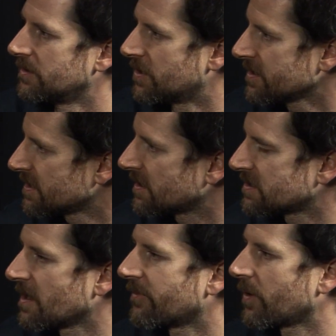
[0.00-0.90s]
does that
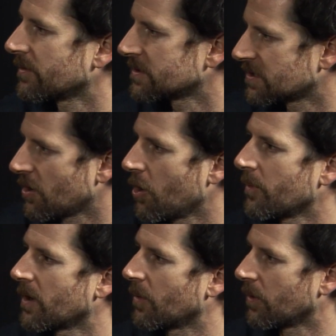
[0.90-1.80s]
stuff, whether it's at
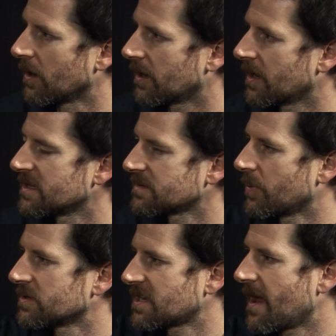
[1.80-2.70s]
home or at work, as
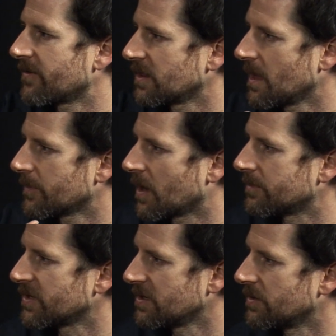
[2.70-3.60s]
opposed to having them
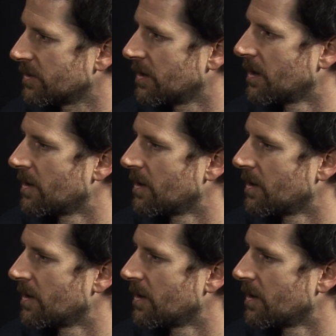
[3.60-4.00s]
come to you,